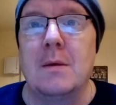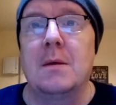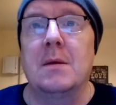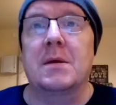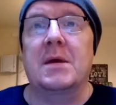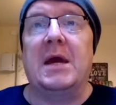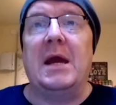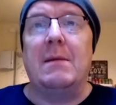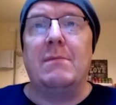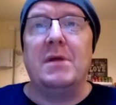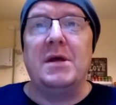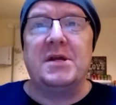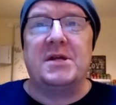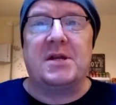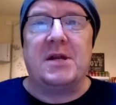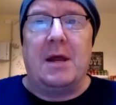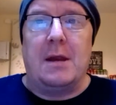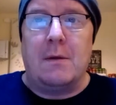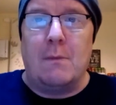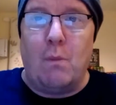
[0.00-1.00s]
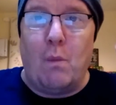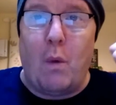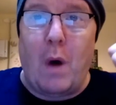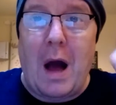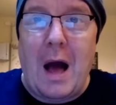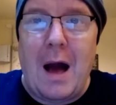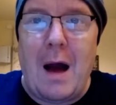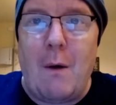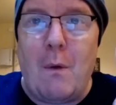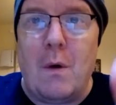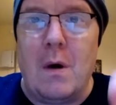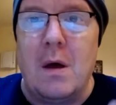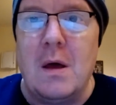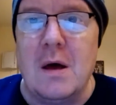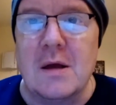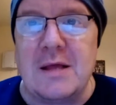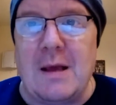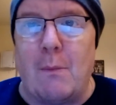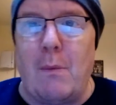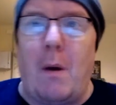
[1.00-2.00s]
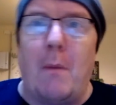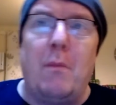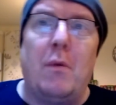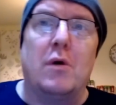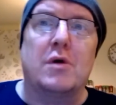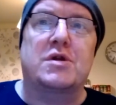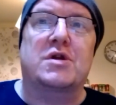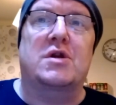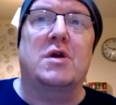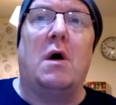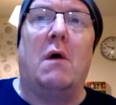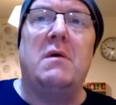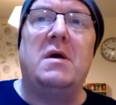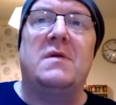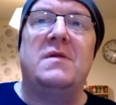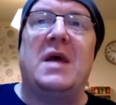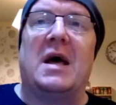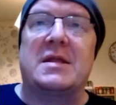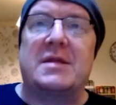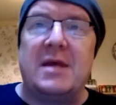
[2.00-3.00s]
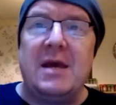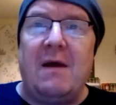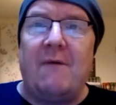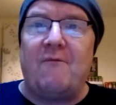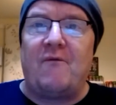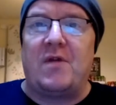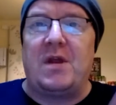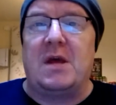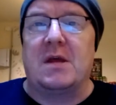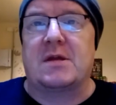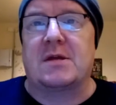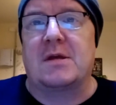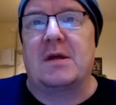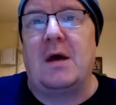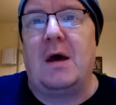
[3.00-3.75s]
Keep listening. Wow! So one more story and that's it for this